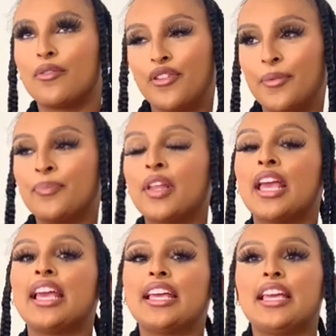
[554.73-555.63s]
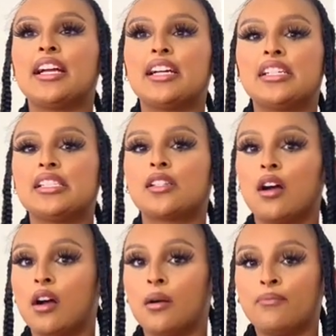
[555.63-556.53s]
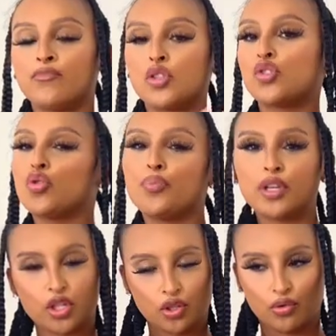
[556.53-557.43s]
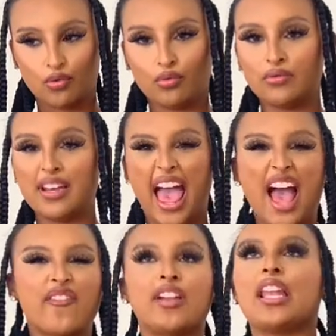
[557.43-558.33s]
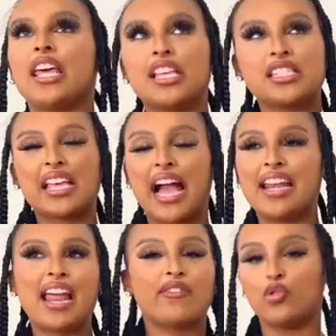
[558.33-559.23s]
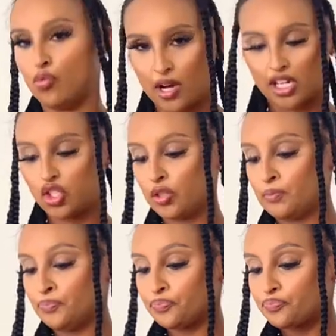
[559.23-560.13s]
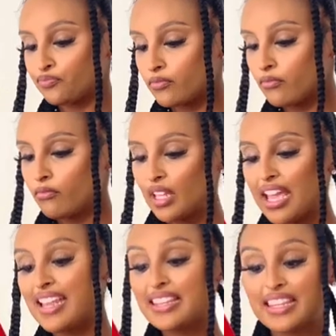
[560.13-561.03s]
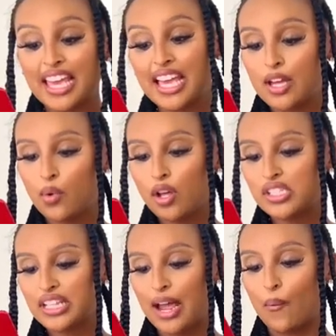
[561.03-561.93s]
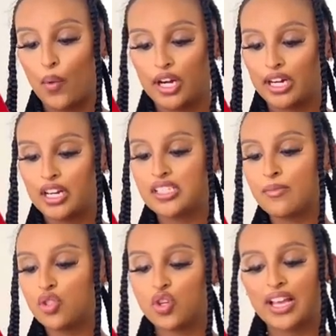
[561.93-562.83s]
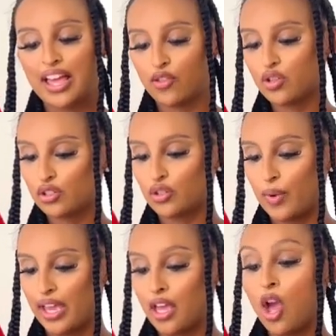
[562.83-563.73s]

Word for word: I'm from, and um, super cute, effortless. Like, I didn't have to do much. And then, what else did I wear? Because I'm just trying to get those out the way.